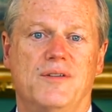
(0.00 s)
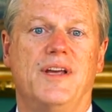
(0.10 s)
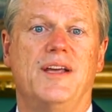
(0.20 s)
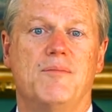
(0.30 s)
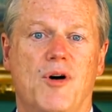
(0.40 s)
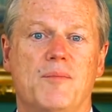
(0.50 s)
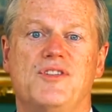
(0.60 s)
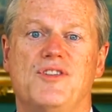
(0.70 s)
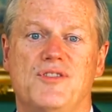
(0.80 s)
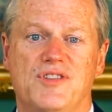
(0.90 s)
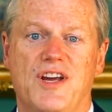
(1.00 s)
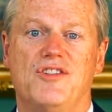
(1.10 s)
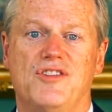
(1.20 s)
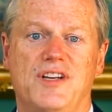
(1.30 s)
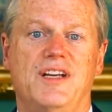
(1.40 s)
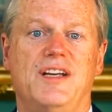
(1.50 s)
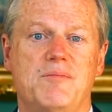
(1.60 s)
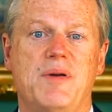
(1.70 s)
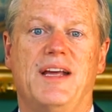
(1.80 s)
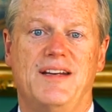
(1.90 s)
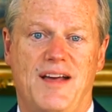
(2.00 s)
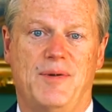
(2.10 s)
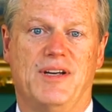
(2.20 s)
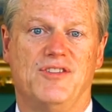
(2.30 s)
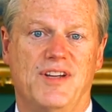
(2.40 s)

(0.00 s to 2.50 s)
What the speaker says: in moments of scarcity and pandemics.